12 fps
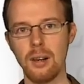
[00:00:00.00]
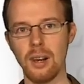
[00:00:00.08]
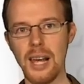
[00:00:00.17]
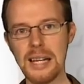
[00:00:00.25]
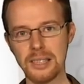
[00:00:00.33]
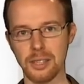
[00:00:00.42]

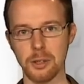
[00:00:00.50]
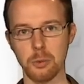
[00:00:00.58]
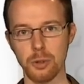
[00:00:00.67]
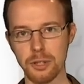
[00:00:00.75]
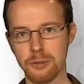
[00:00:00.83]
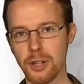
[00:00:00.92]

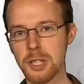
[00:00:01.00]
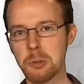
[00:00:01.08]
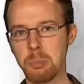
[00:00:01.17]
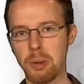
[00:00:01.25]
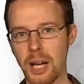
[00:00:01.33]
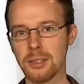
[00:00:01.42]
Latin was
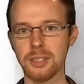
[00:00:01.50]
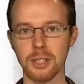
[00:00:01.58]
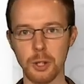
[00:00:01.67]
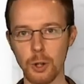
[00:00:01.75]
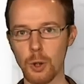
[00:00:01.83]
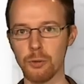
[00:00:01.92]
first
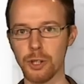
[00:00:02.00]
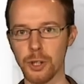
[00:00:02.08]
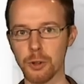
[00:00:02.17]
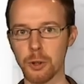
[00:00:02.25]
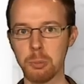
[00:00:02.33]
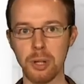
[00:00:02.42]
planted all over
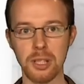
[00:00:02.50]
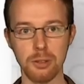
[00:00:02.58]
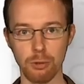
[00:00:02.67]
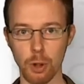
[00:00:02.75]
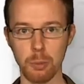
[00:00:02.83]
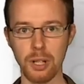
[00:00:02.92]
Europe by
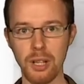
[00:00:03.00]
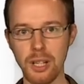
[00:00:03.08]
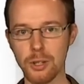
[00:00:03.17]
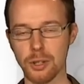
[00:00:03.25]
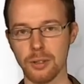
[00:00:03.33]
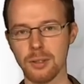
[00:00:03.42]
the Roman
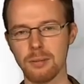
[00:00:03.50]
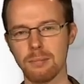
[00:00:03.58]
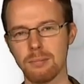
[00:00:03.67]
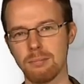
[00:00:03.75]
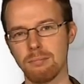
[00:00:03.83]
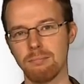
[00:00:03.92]
legions.
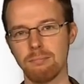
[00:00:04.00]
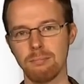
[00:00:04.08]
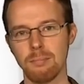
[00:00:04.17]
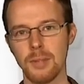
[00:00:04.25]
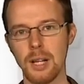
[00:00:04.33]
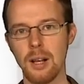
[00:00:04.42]

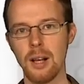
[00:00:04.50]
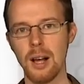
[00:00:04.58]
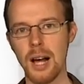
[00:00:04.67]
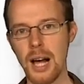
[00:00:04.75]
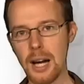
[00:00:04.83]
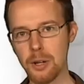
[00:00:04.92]

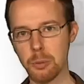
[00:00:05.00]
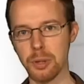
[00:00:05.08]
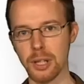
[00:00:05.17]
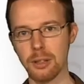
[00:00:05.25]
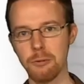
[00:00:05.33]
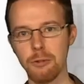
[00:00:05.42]

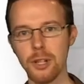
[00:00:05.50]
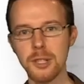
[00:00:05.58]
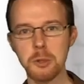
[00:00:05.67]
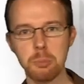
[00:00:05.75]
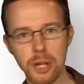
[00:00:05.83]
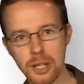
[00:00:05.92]
Arabic
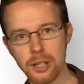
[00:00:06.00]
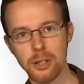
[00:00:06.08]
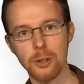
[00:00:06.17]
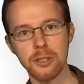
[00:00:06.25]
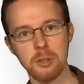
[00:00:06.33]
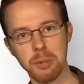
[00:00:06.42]
first spread
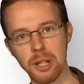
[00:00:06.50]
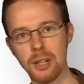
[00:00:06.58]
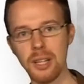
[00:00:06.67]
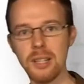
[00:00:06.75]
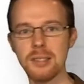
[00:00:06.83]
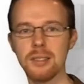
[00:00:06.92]
across the
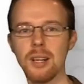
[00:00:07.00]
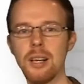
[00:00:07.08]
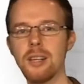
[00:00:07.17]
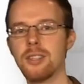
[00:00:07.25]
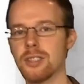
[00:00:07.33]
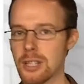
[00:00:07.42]
Middle East,
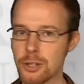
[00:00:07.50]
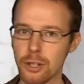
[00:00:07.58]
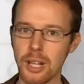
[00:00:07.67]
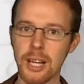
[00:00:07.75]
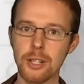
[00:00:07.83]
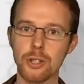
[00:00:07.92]

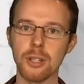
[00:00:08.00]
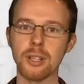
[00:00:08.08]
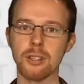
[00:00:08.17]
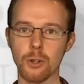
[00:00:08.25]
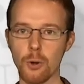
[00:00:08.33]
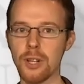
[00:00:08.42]
Central
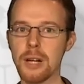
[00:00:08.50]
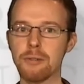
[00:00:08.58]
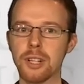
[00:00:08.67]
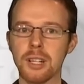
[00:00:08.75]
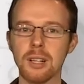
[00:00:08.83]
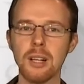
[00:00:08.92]
Asia and North
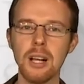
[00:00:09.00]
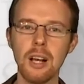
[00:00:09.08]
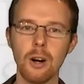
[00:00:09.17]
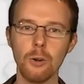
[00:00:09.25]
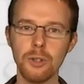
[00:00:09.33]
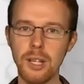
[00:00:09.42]
Africa
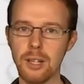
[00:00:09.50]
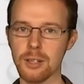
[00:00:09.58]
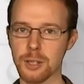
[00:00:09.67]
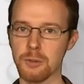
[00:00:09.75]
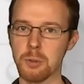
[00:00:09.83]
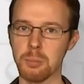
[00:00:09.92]
on the
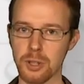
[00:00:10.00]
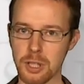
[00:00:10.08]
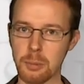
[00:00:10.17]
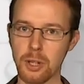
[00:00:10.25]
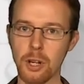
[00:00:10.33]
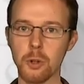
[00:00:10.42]
heels of the
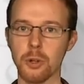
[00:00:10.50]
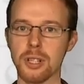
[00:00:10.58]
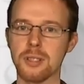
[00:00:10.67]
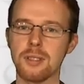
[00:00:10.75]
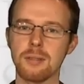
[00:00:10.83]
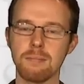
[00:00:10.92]
Muslim
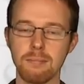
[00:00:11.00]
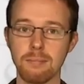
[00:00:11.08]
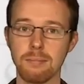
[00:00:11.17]
conquests.